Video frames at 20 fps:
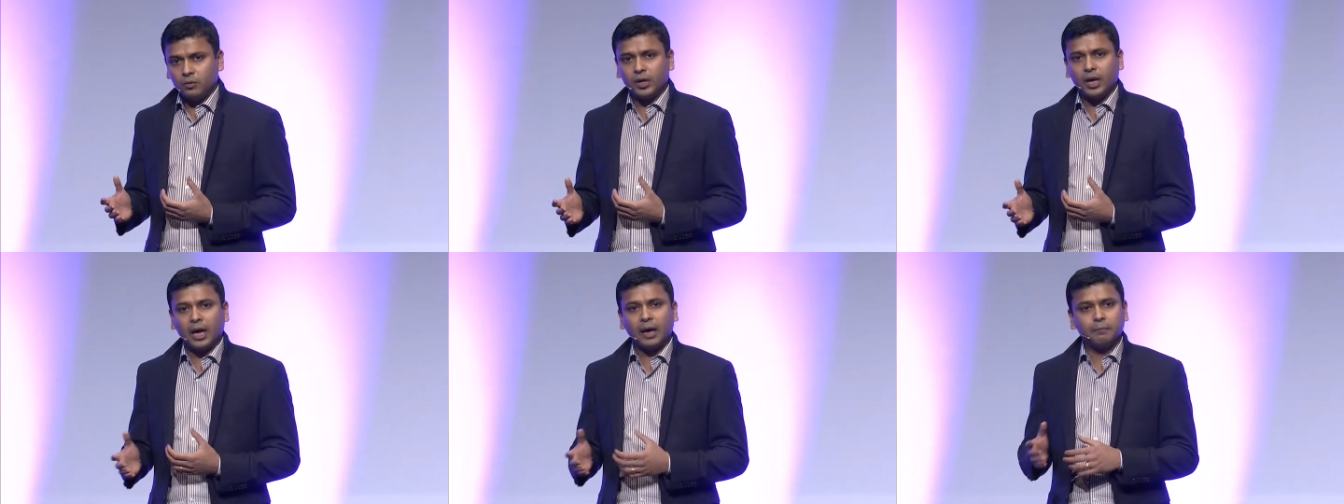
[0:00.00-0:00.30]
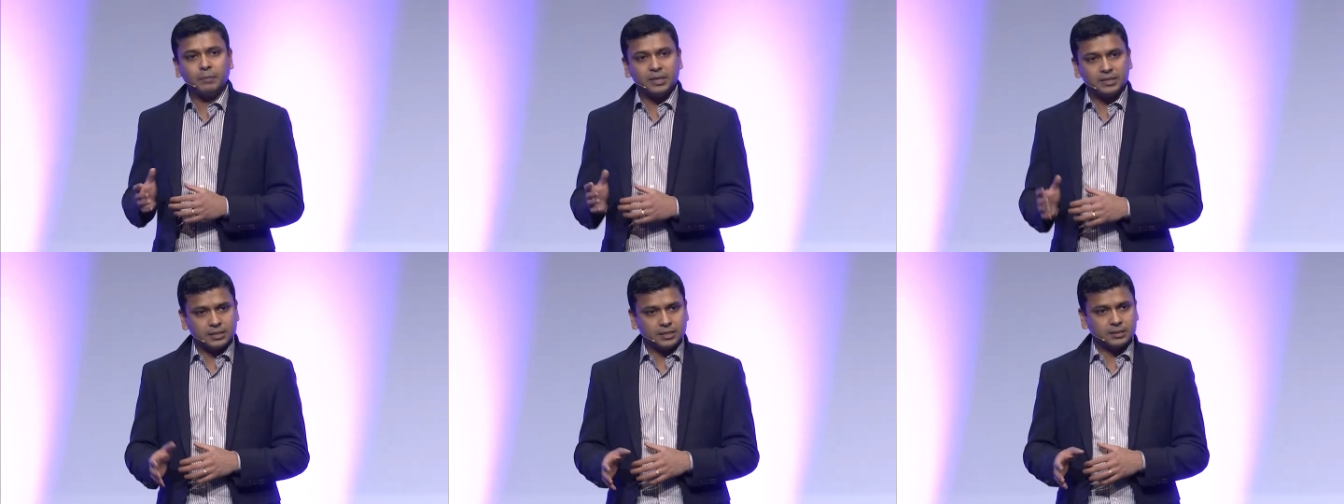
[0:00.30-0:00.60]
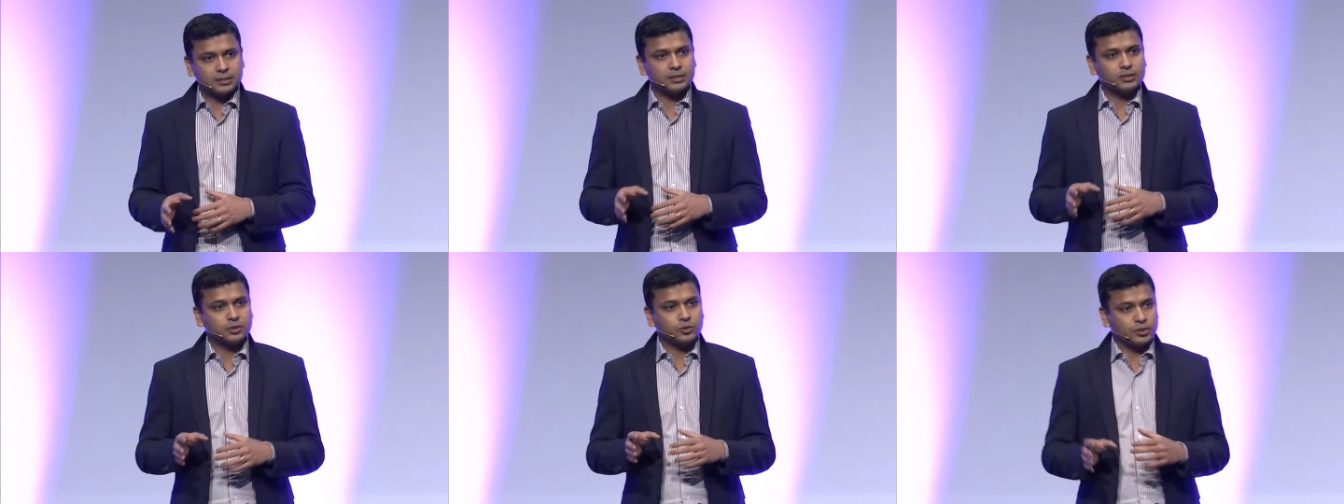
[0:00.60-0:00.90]
We have
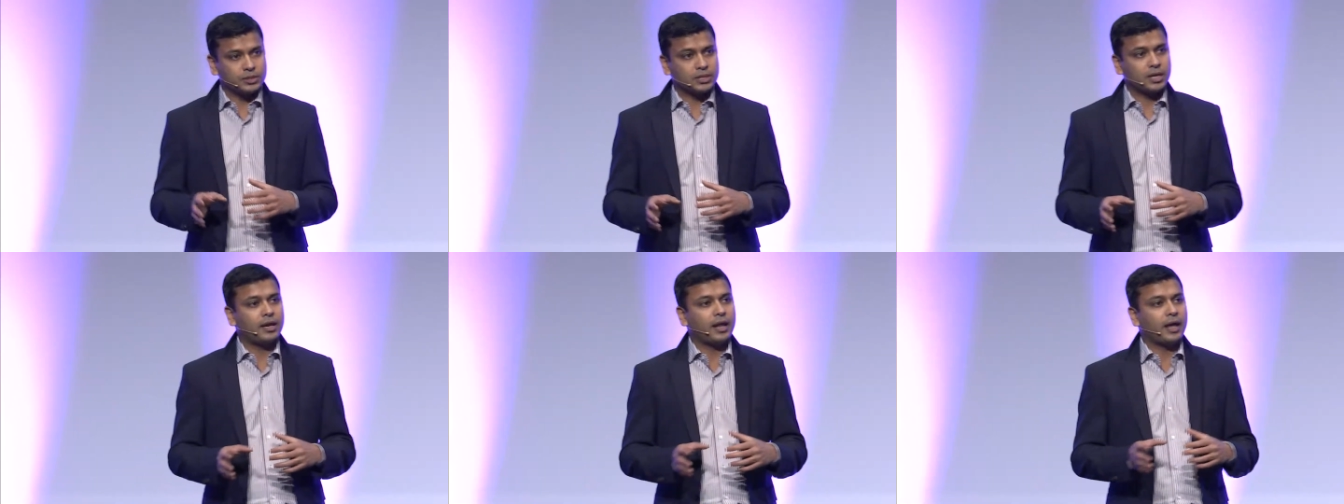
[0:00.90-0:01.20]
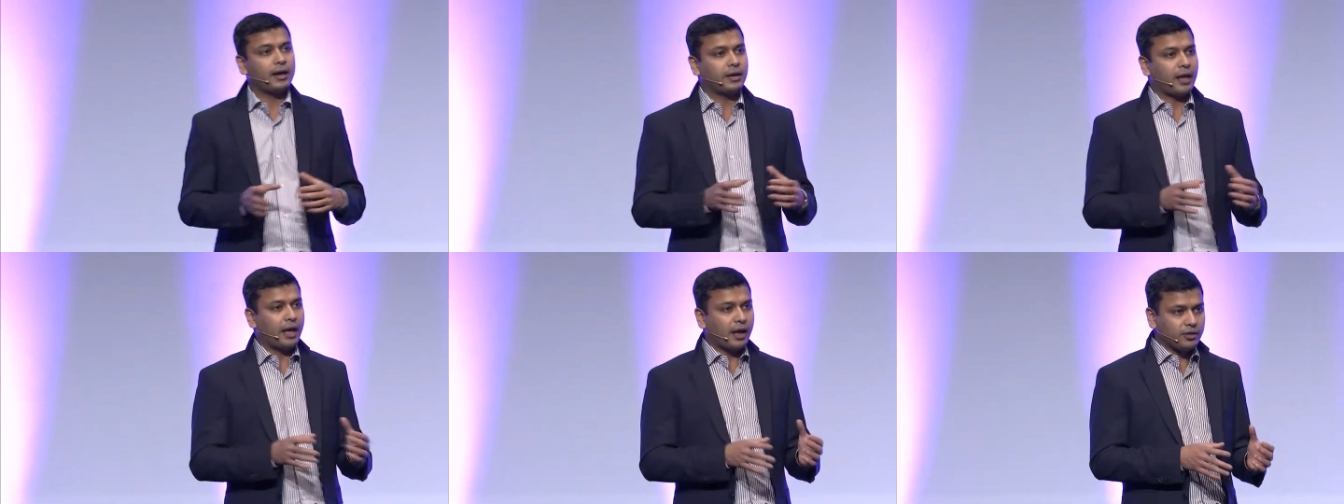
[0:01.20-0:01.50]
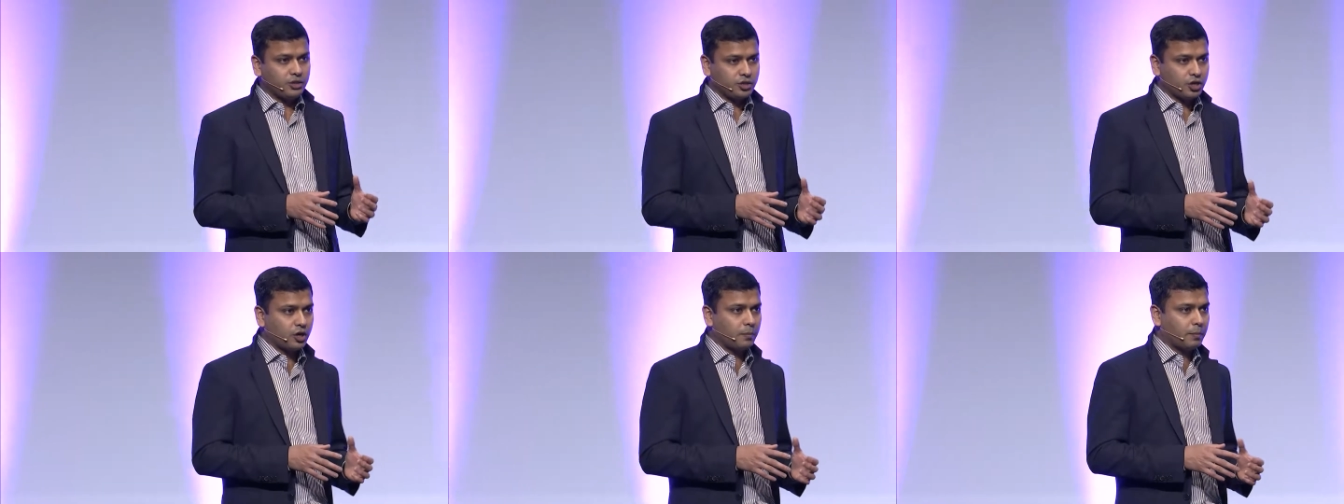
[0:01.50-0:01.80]
business in Switzerland
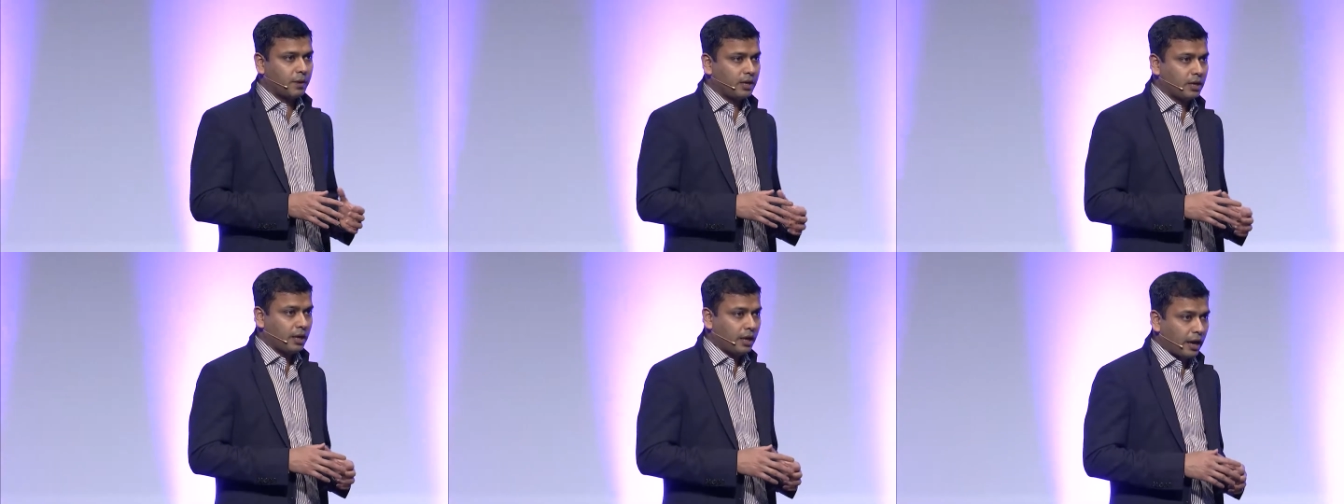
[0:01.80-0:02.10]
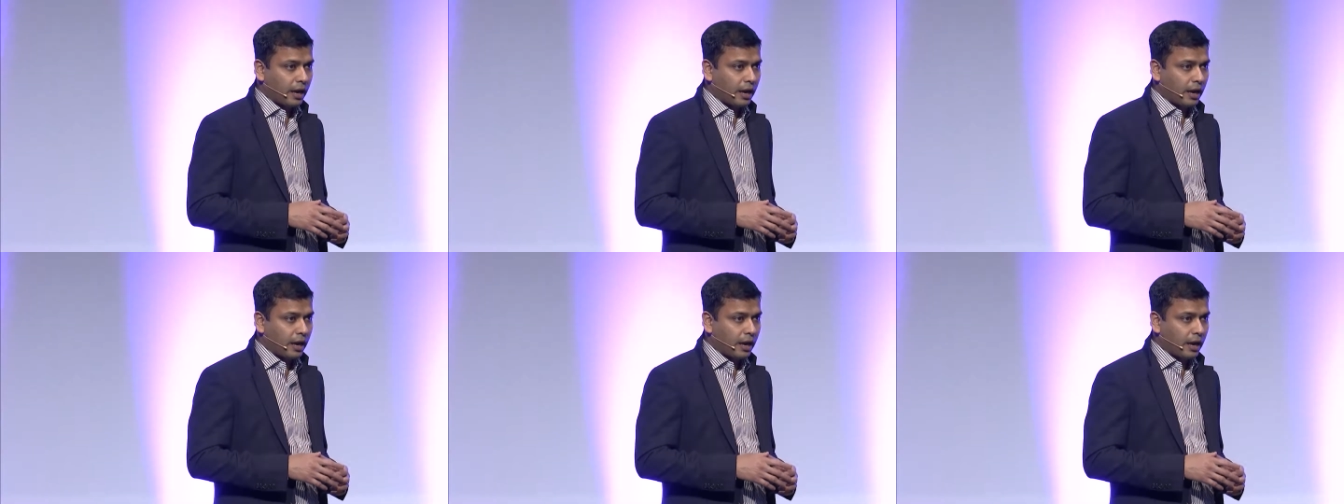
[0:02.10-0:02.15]
and Germany.